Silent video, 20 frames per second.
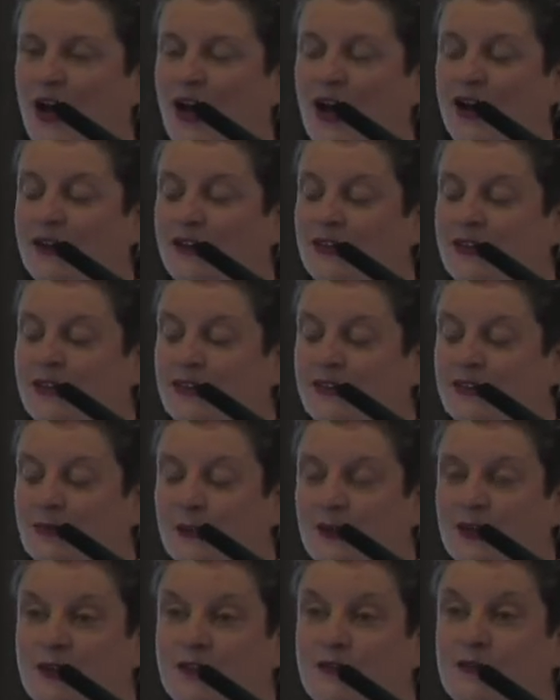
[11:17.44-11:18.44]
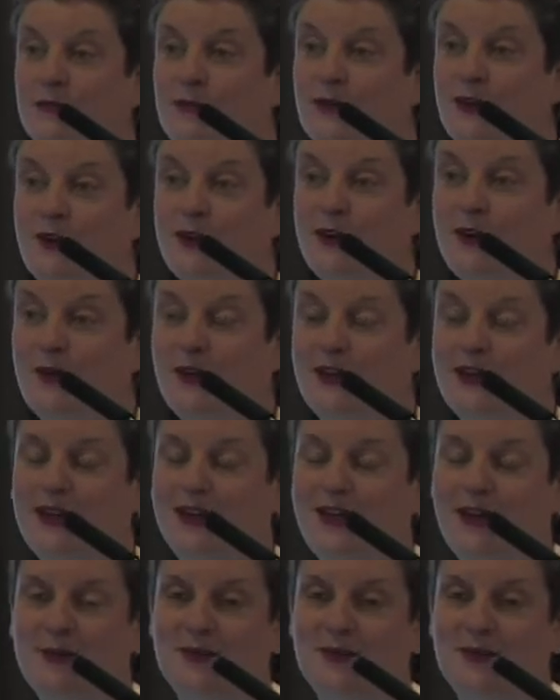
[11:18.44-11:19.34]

I did these works very quickly.